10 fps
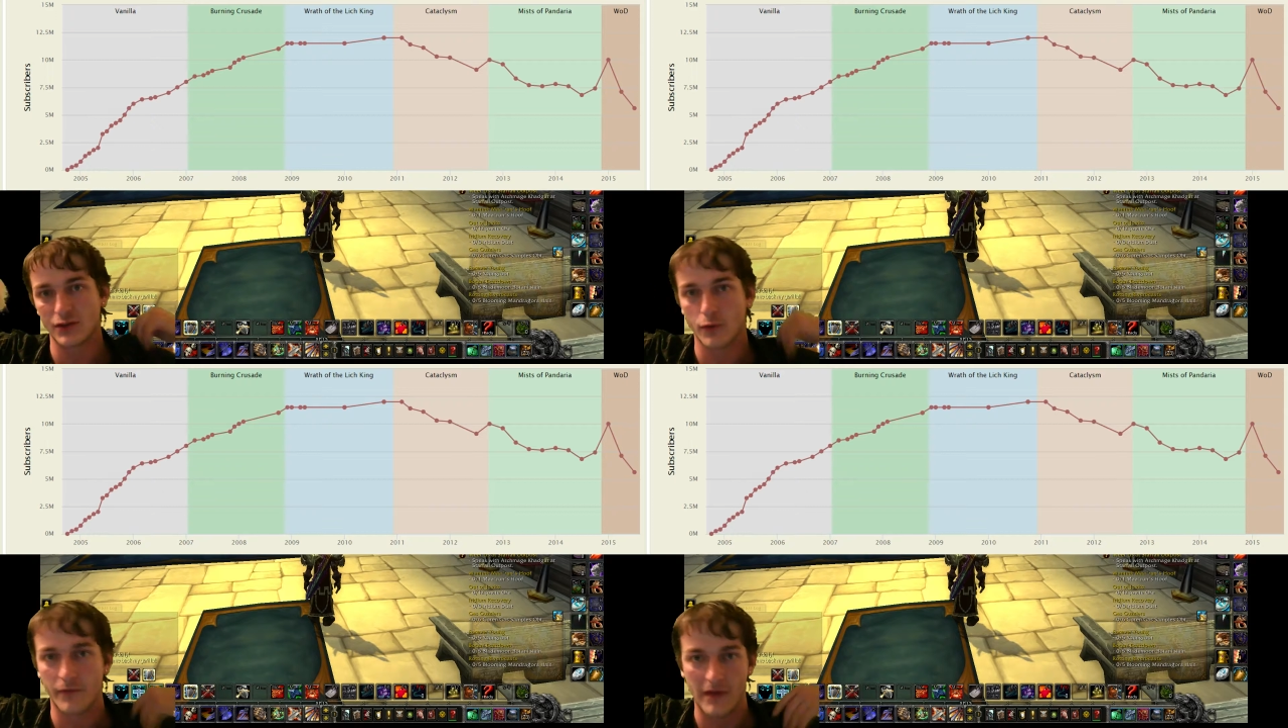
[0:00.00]

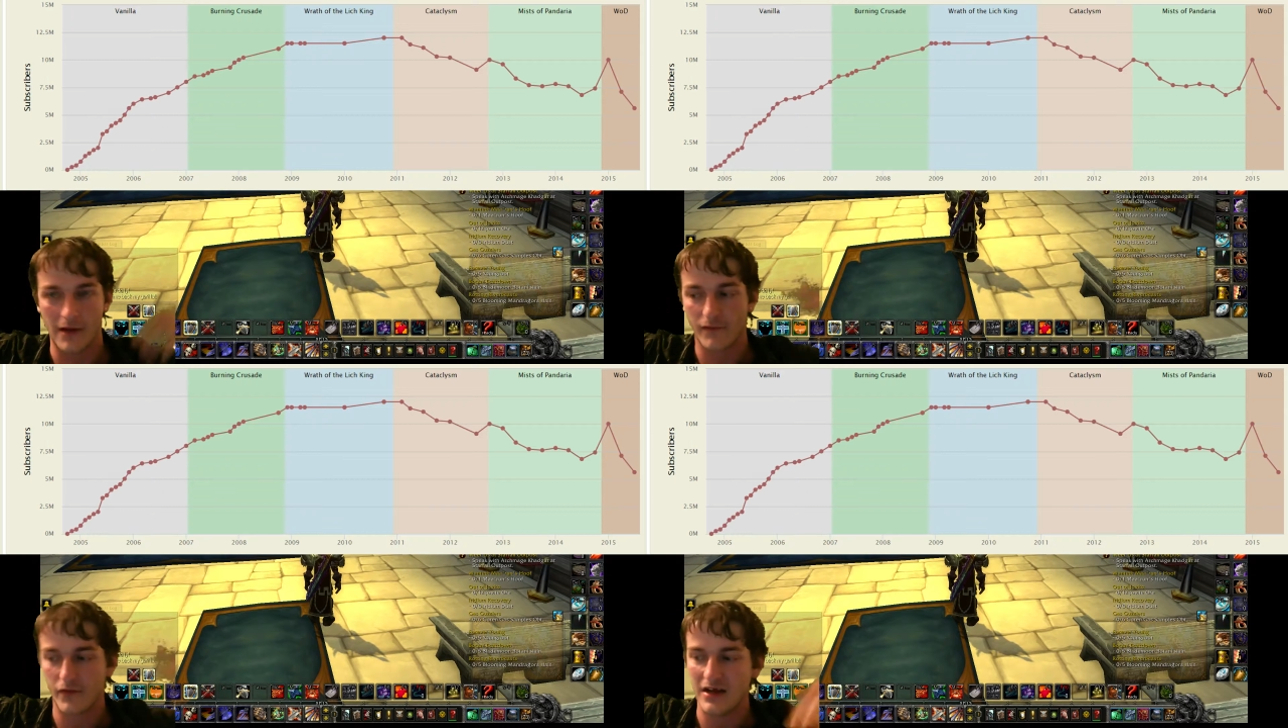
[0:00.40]
of their
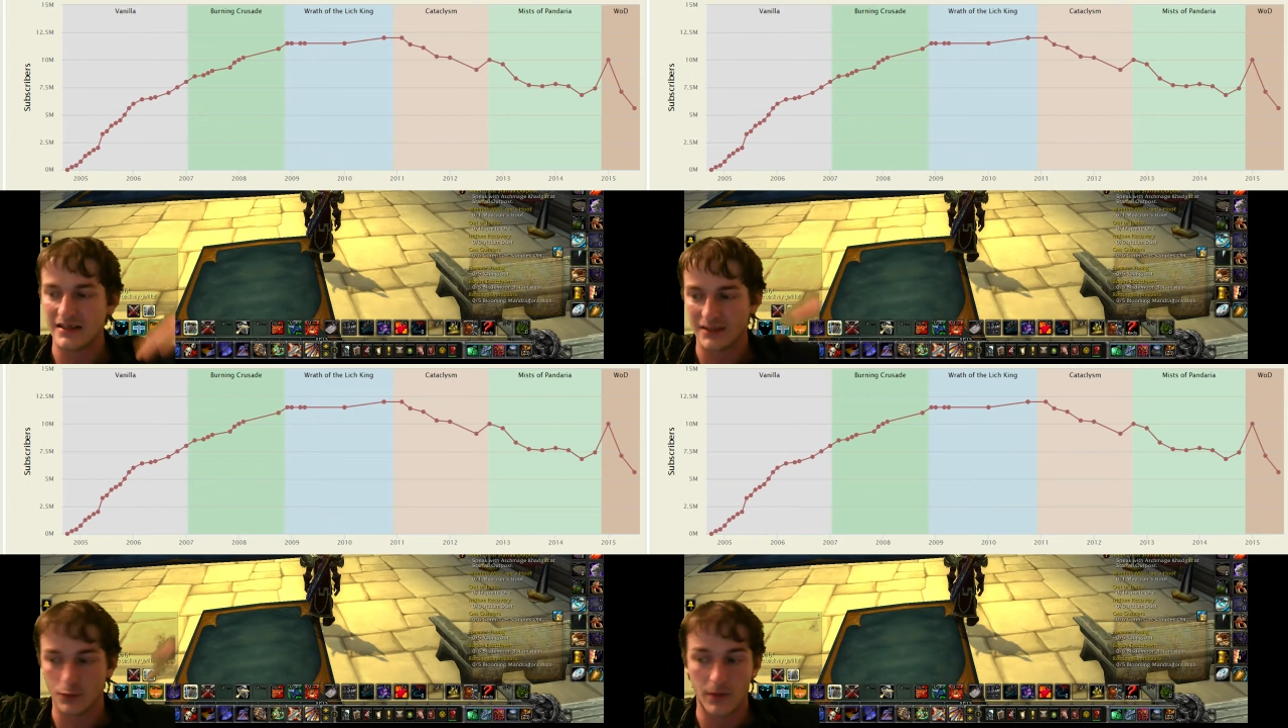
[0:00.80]
friends
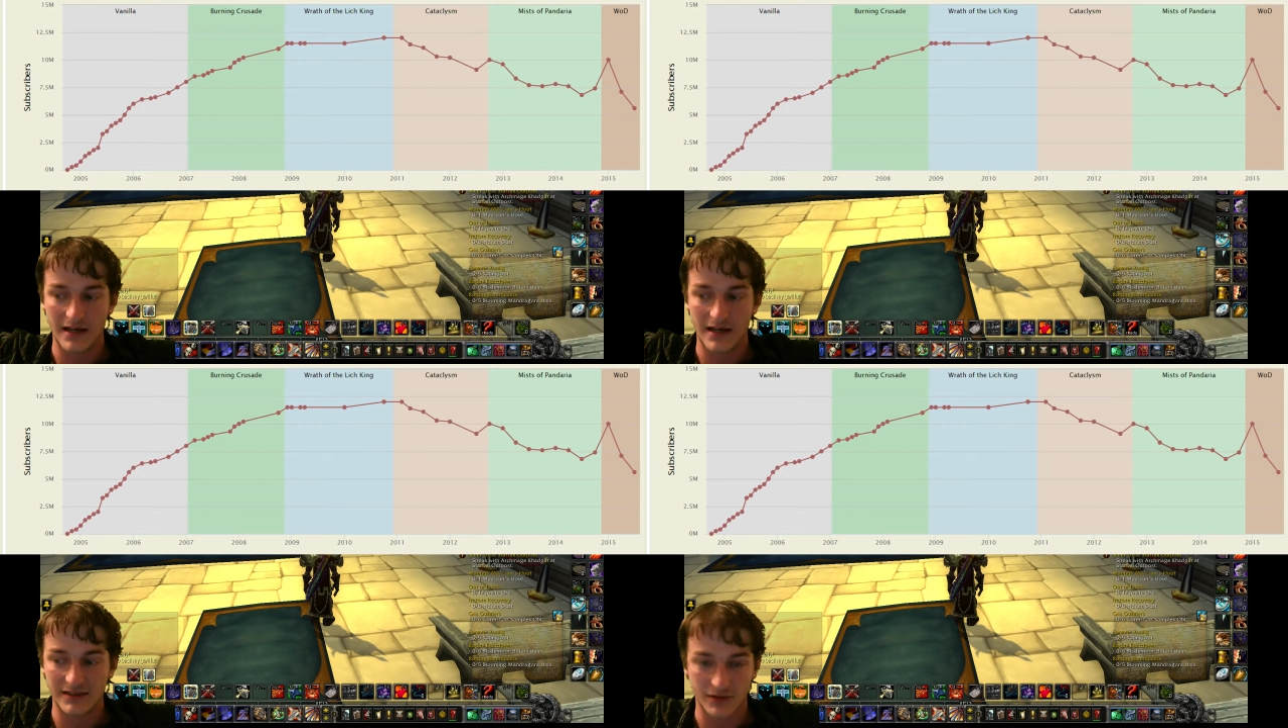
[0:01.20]

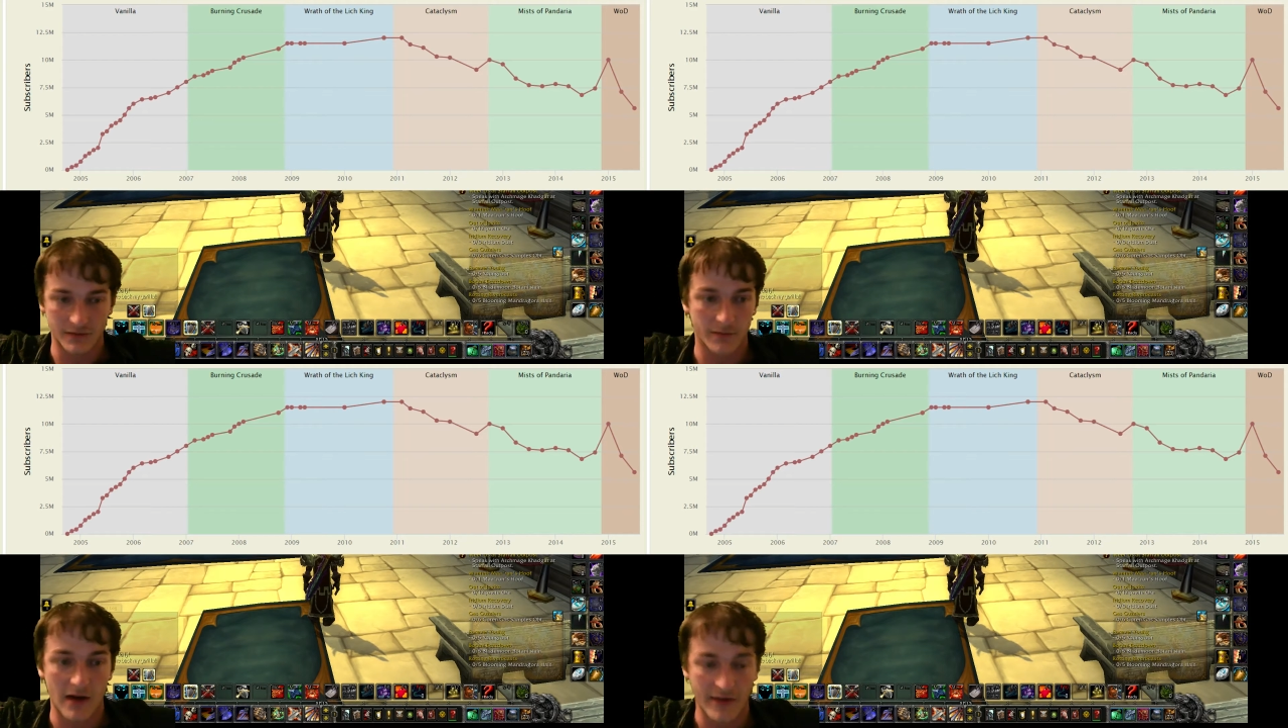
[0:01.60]
advised it
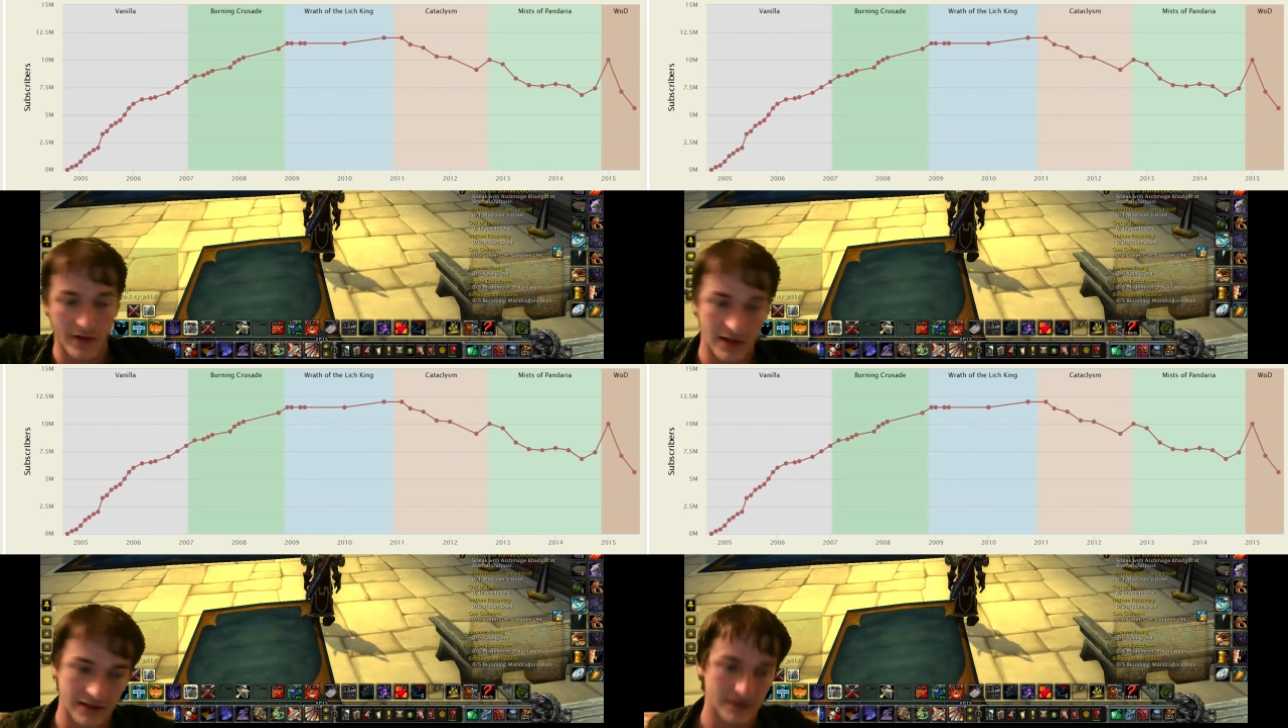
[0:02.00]
further.
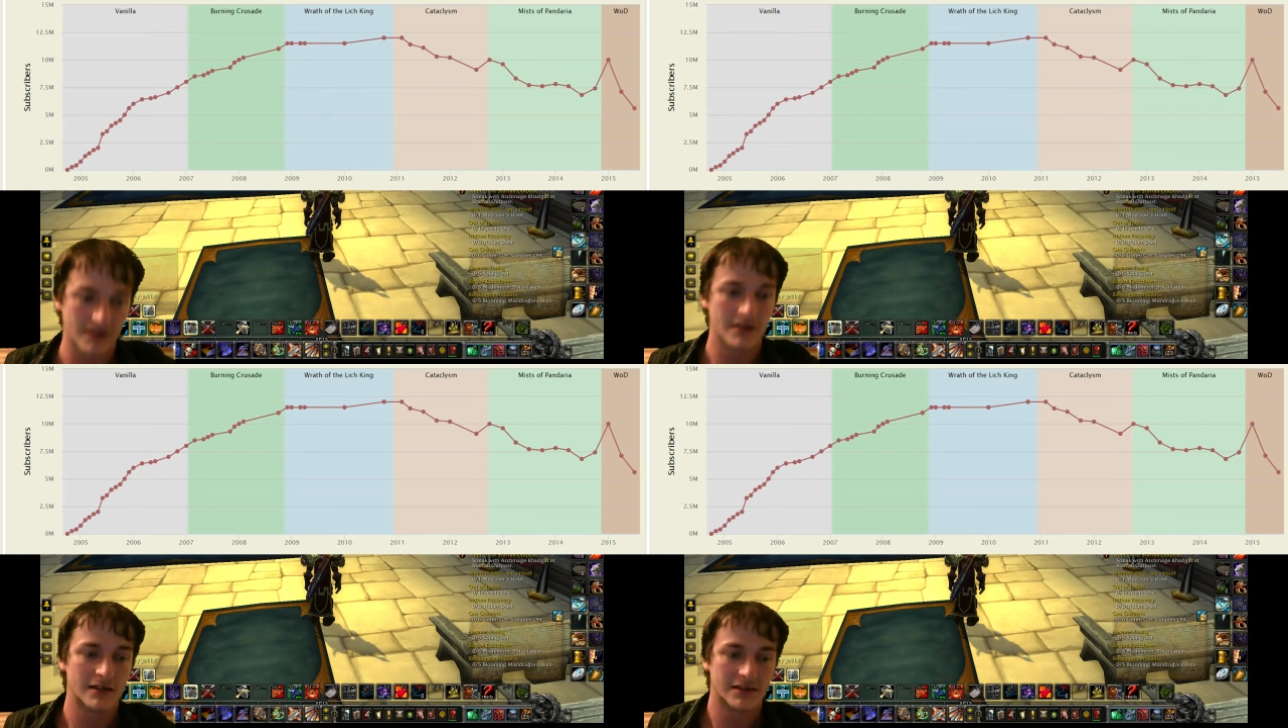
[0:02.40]
And
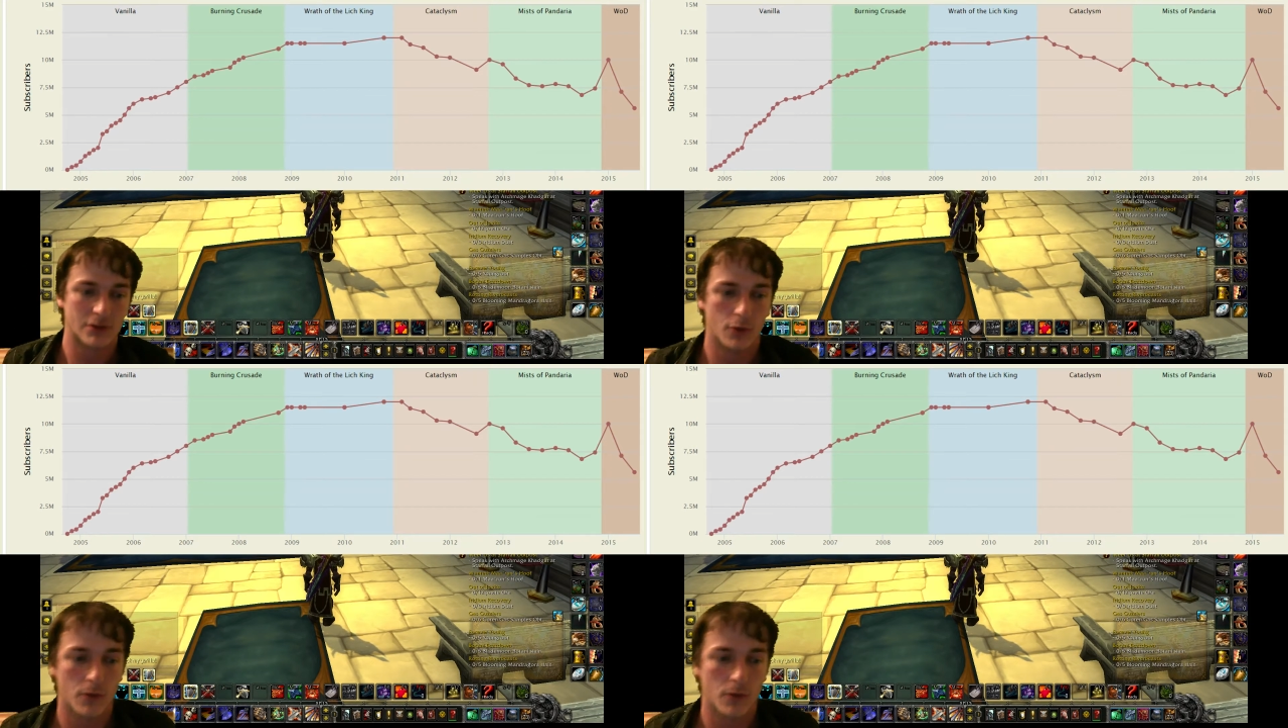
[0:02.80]
so